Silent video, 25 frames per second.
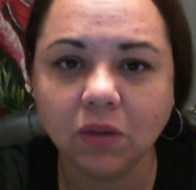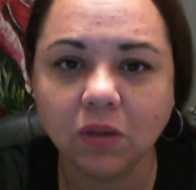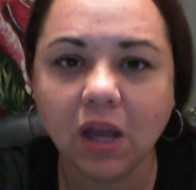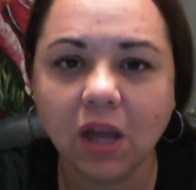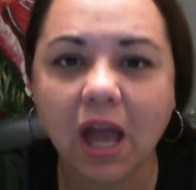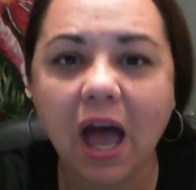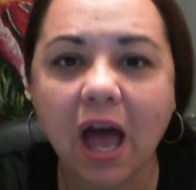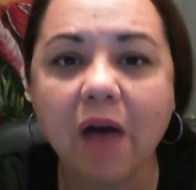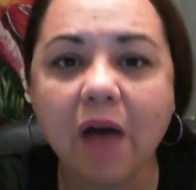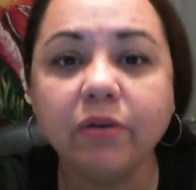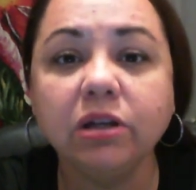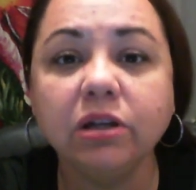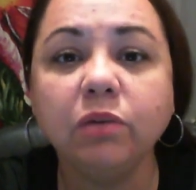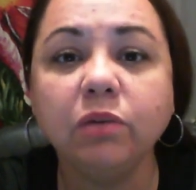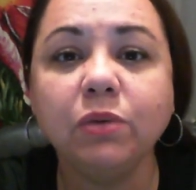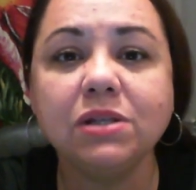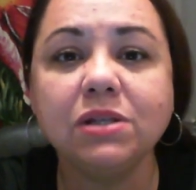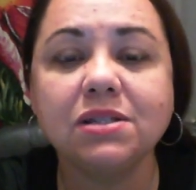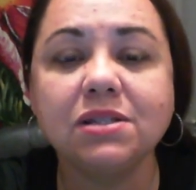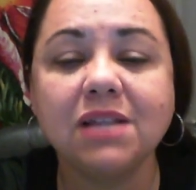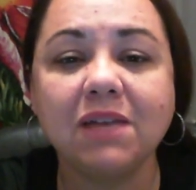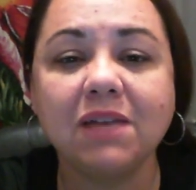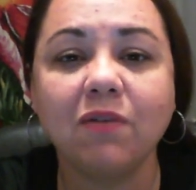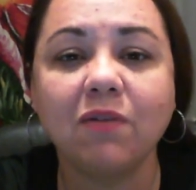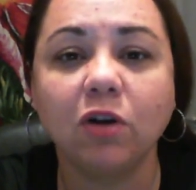How can we
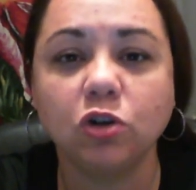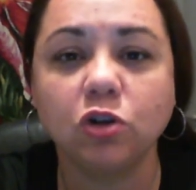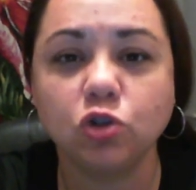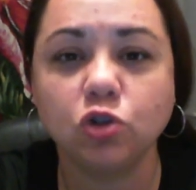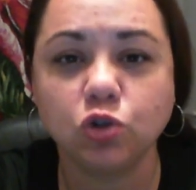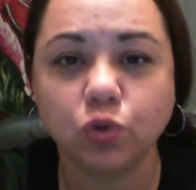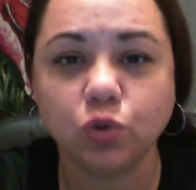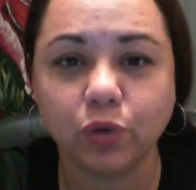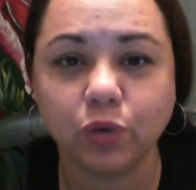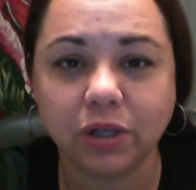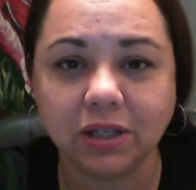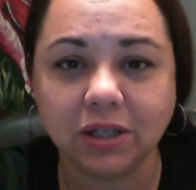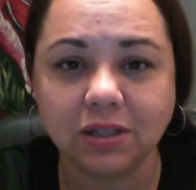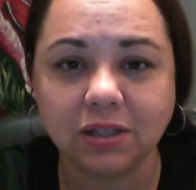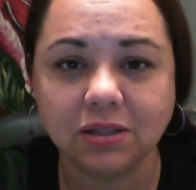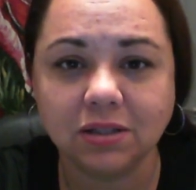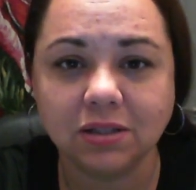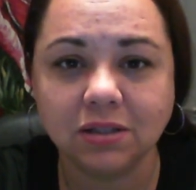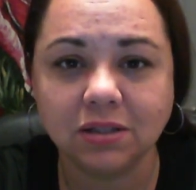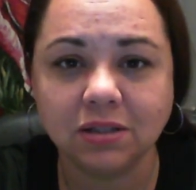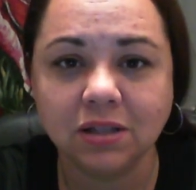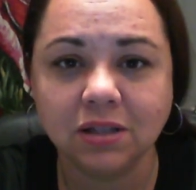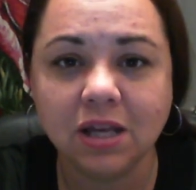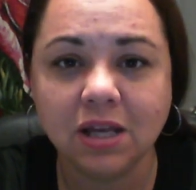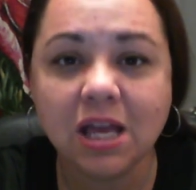save our trees?
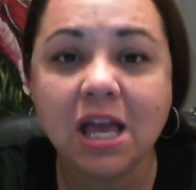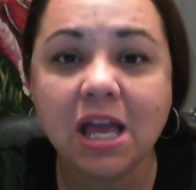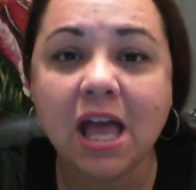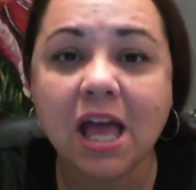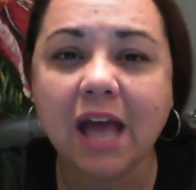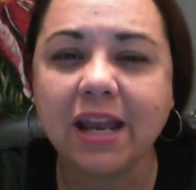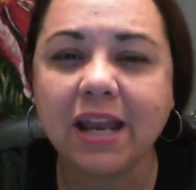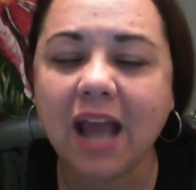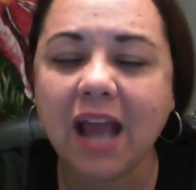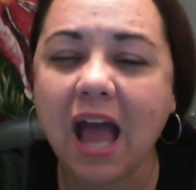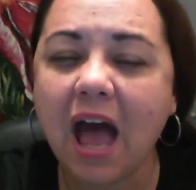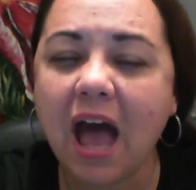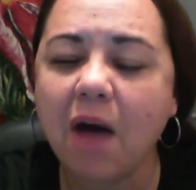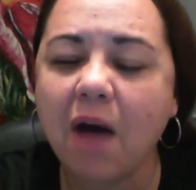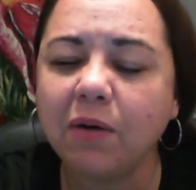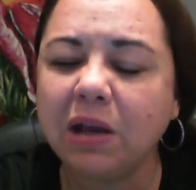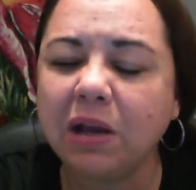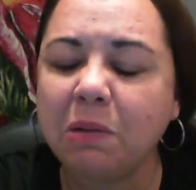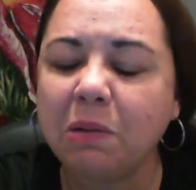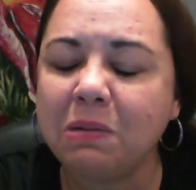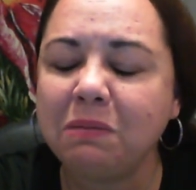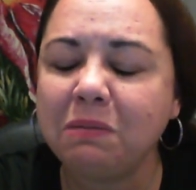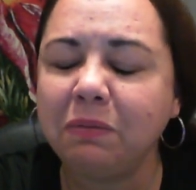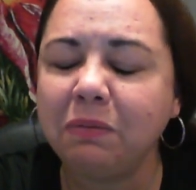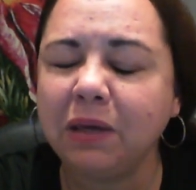And how can
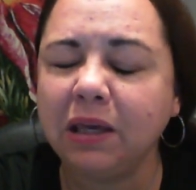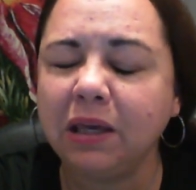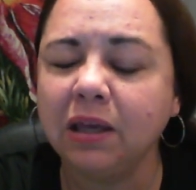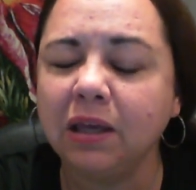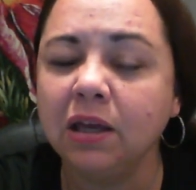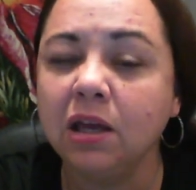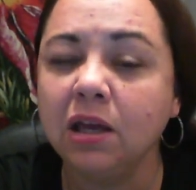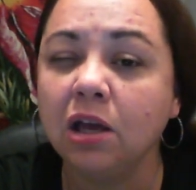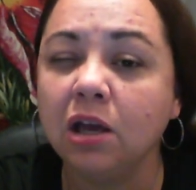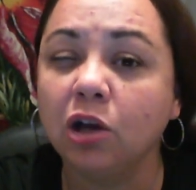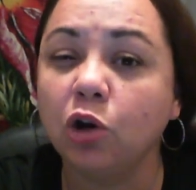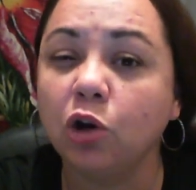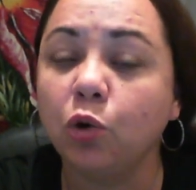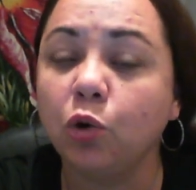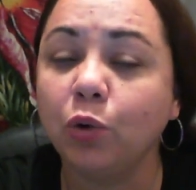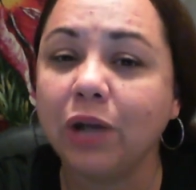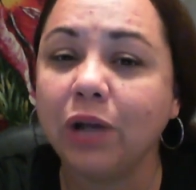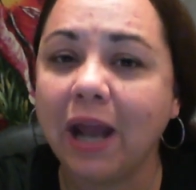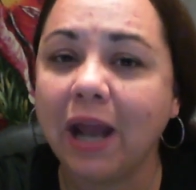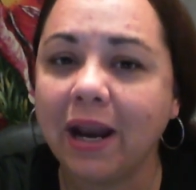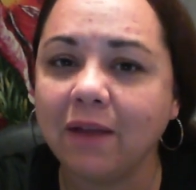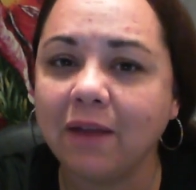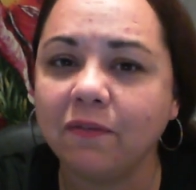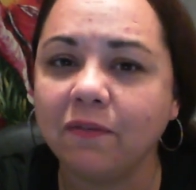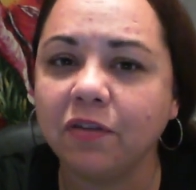we be
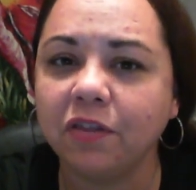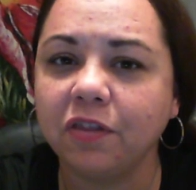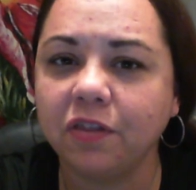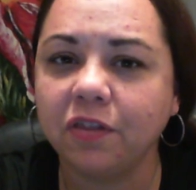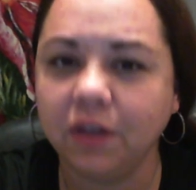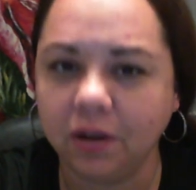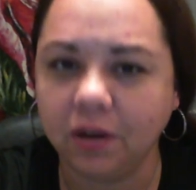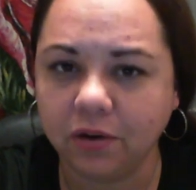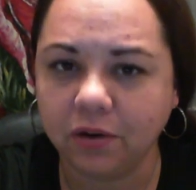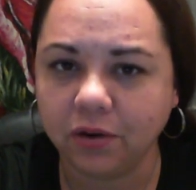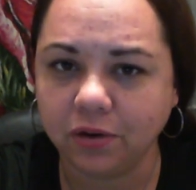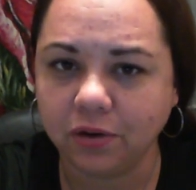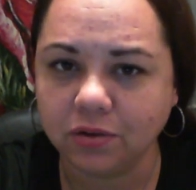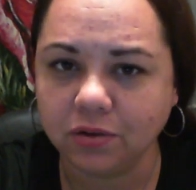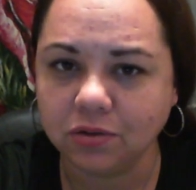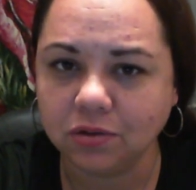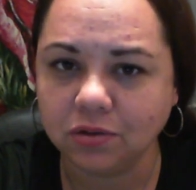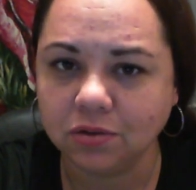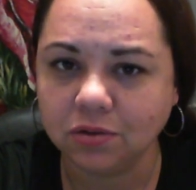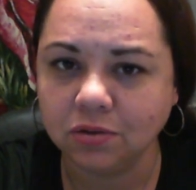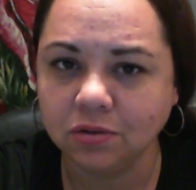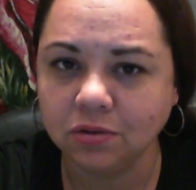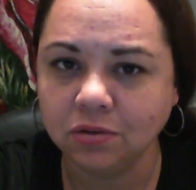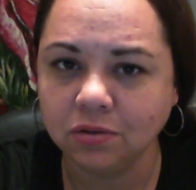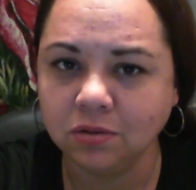creative
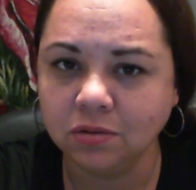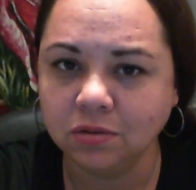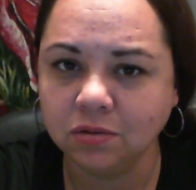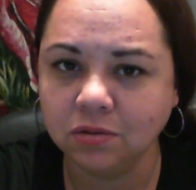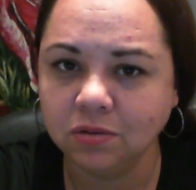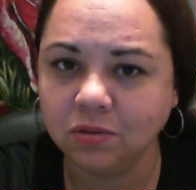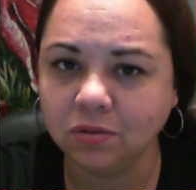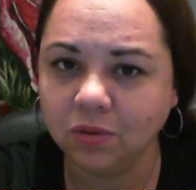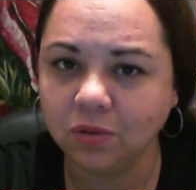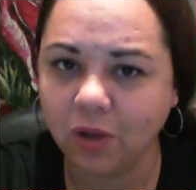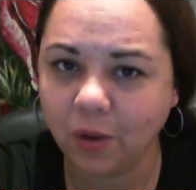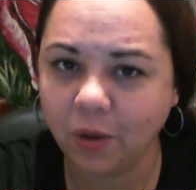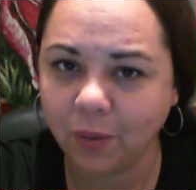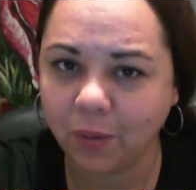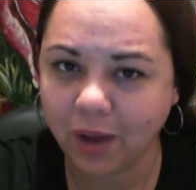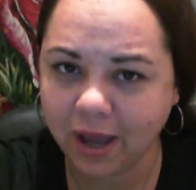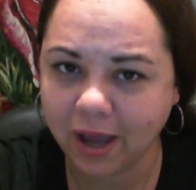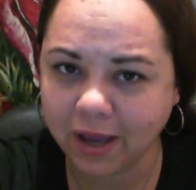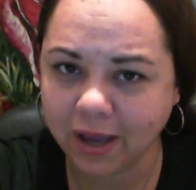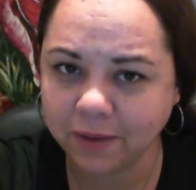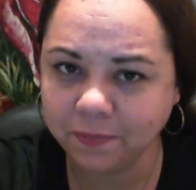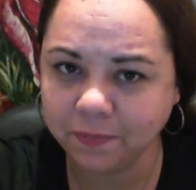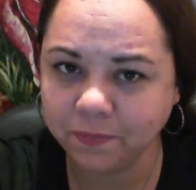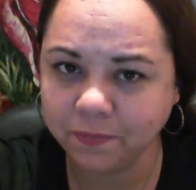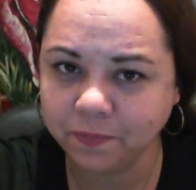thinkers?
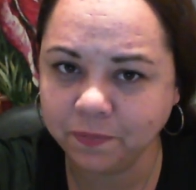Okay?